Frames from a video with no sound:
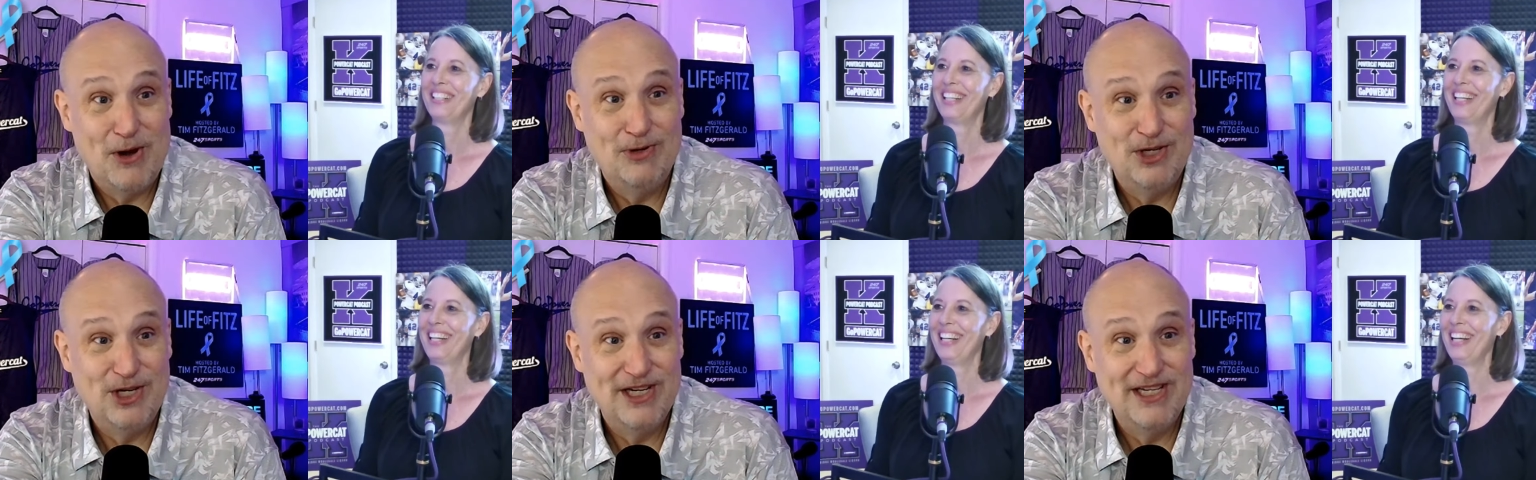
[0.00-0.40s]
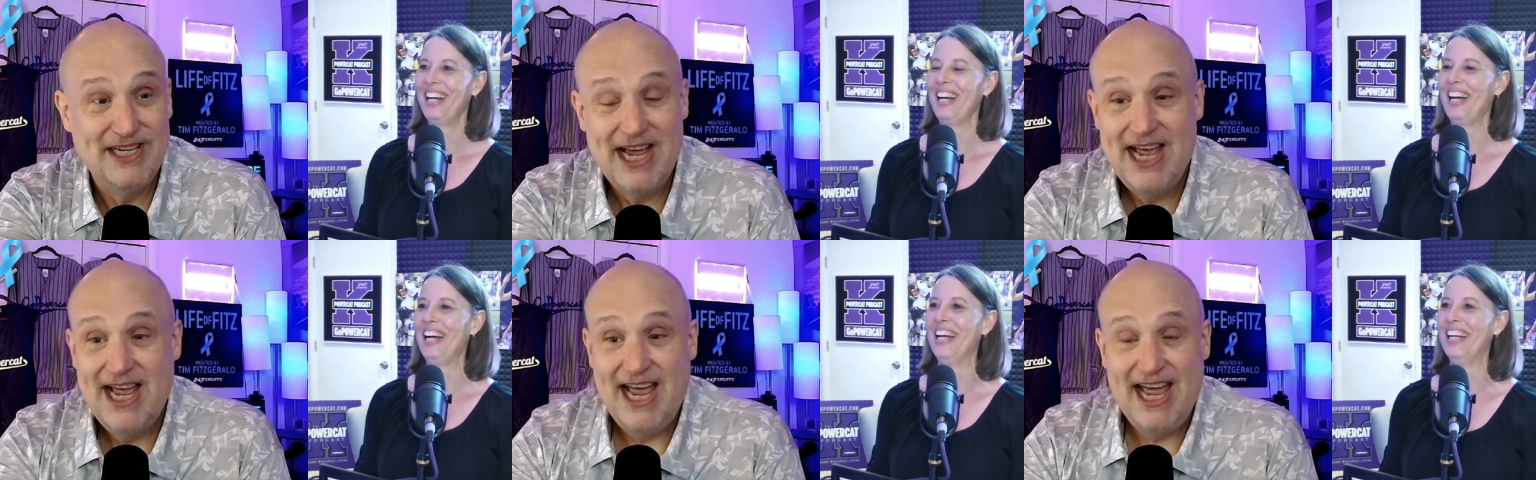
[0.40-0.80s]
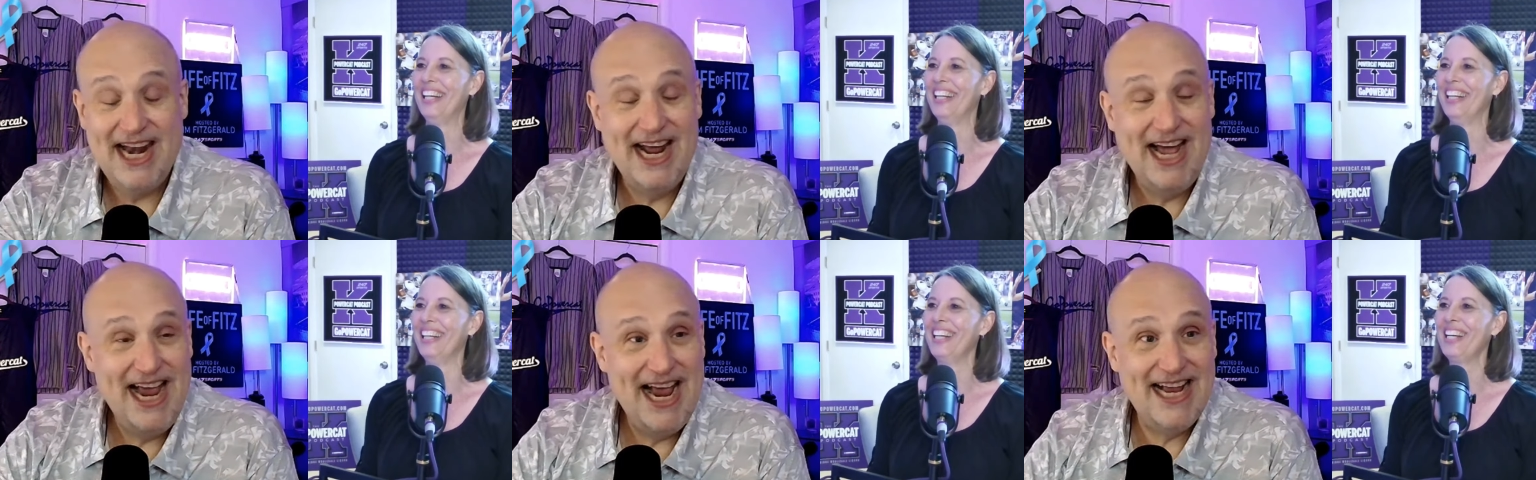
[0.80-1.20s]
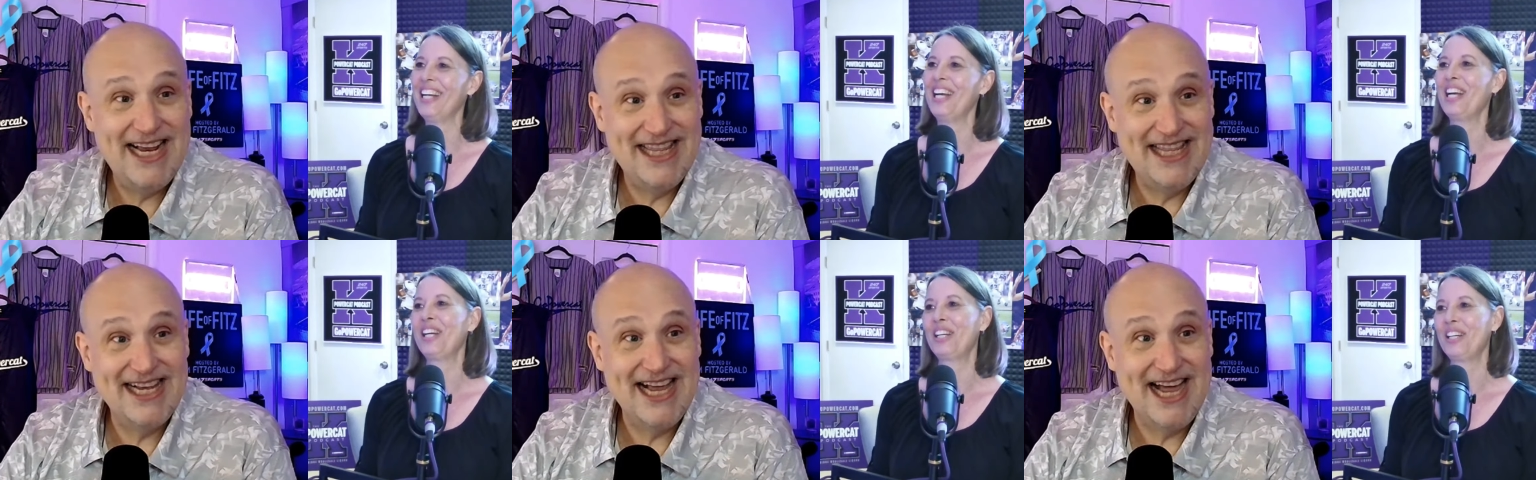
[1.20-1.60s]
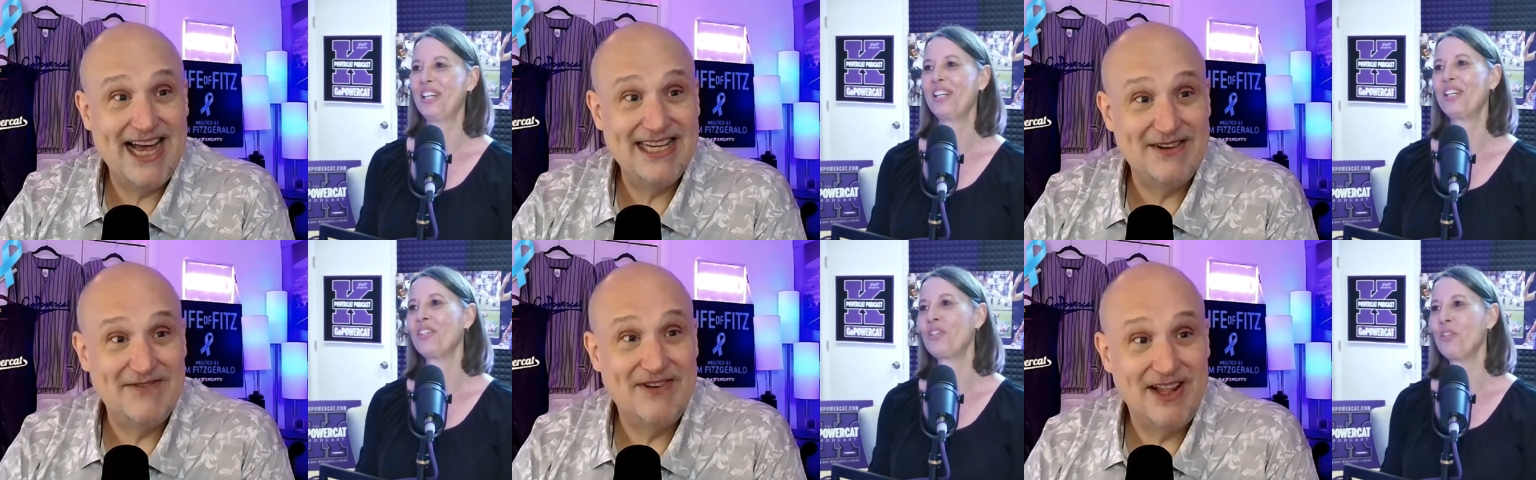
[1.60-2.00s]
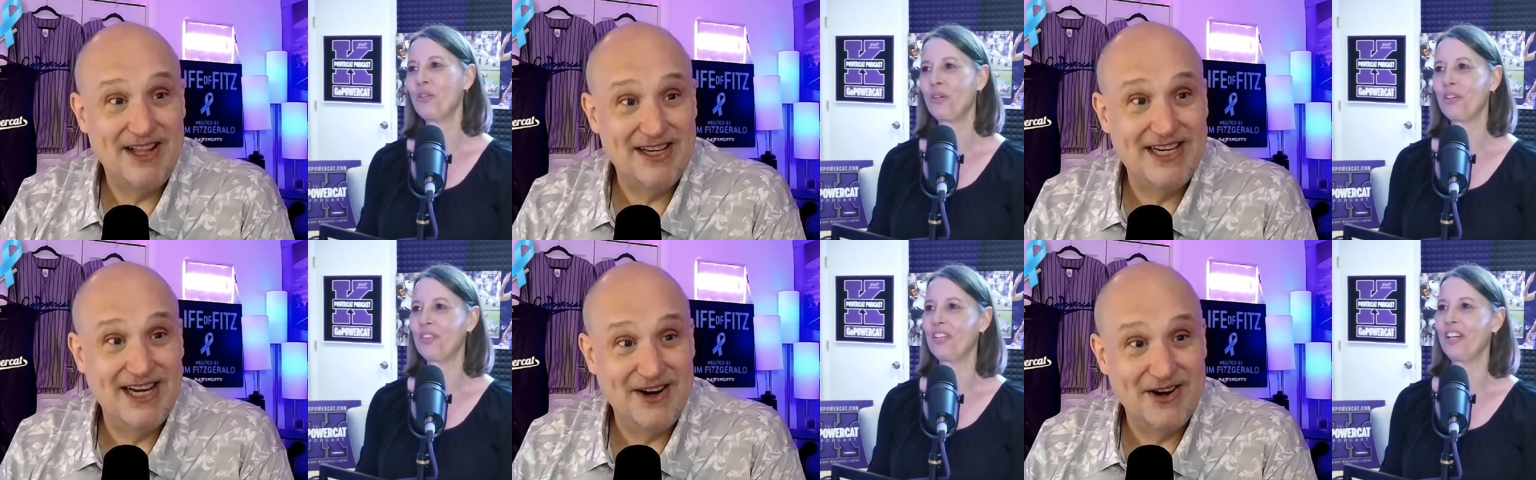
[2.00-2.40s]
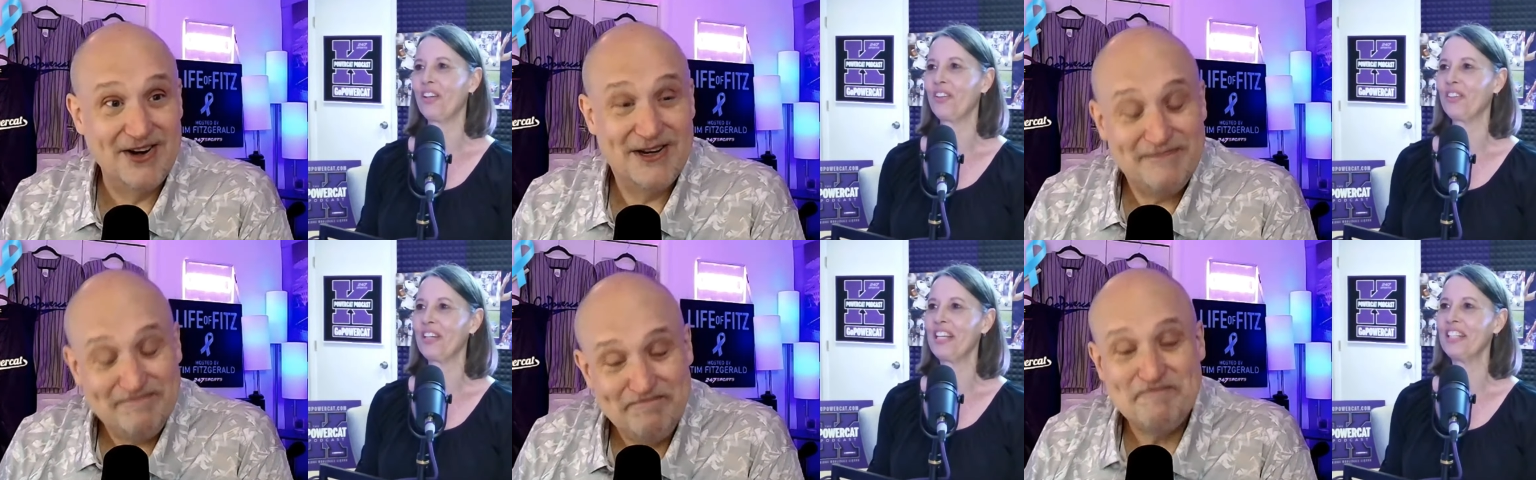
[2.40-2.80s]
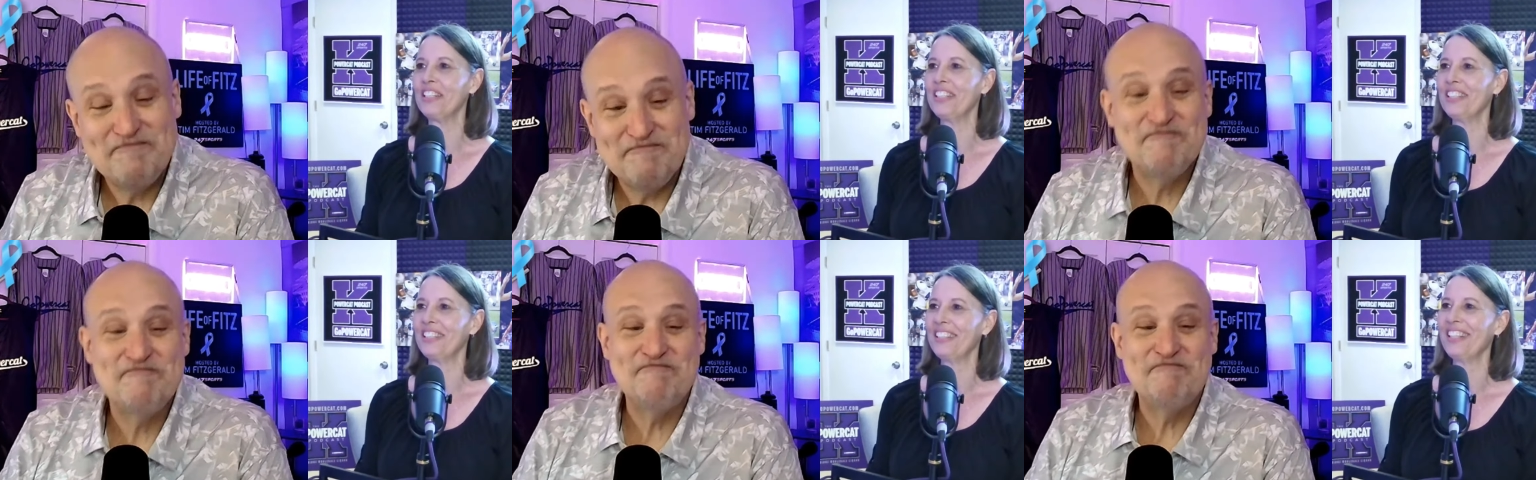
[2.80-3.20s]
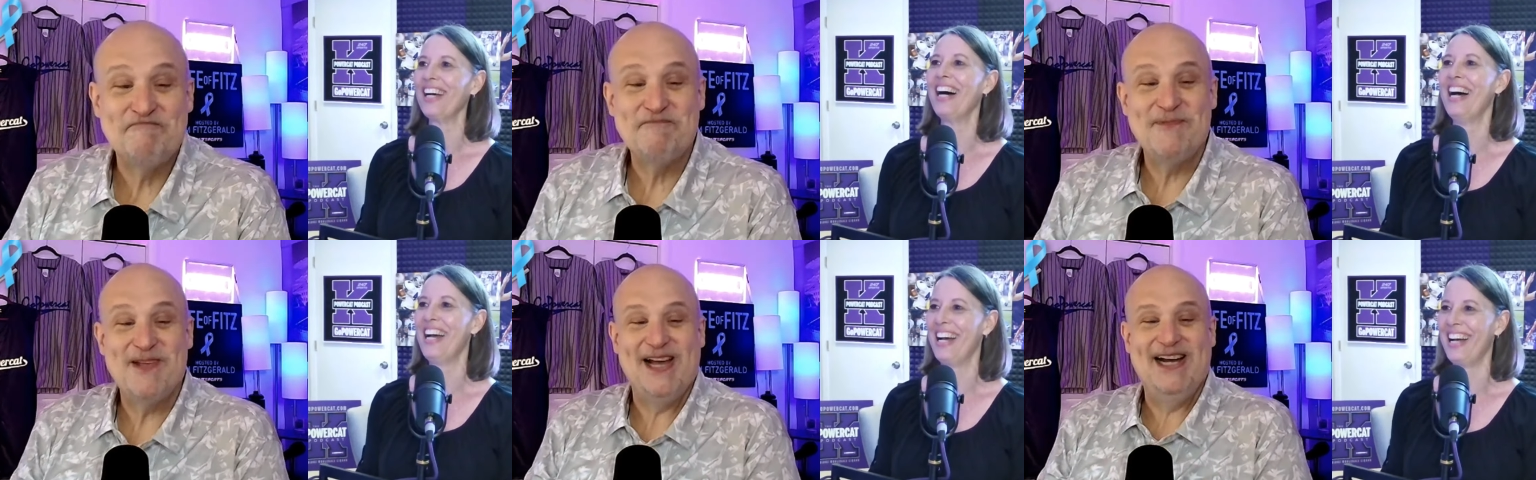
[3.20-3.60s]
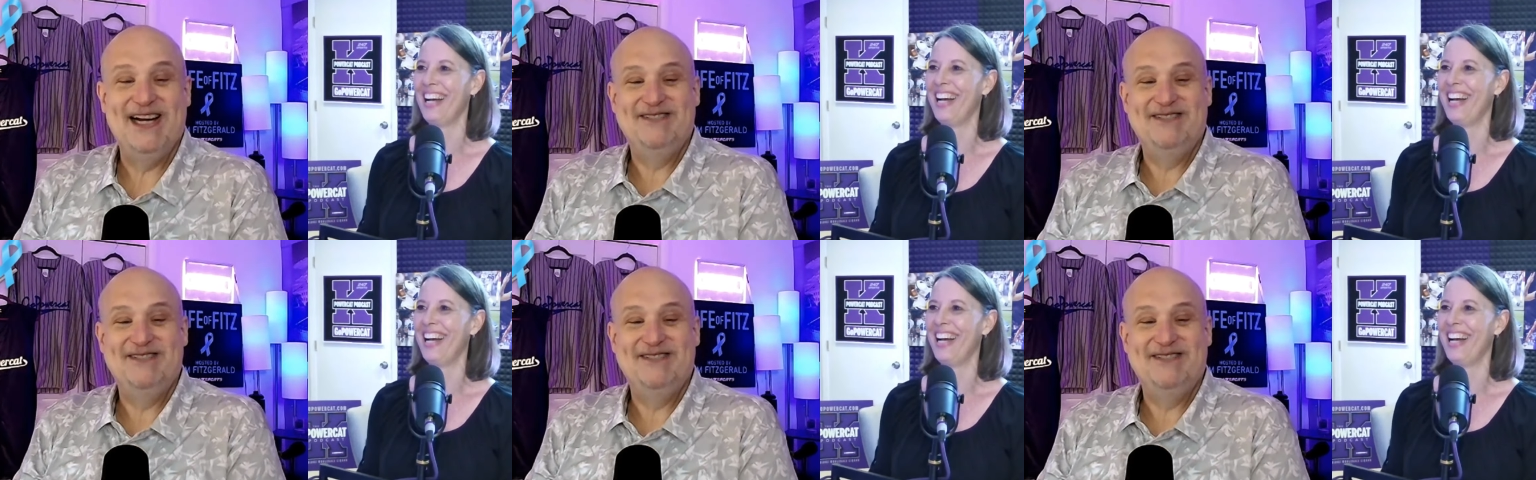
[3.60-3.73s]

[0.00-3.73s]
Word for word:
Speaker 1: coaches, and I had the guys that volunteered. You were at the other end. Mm-hmm.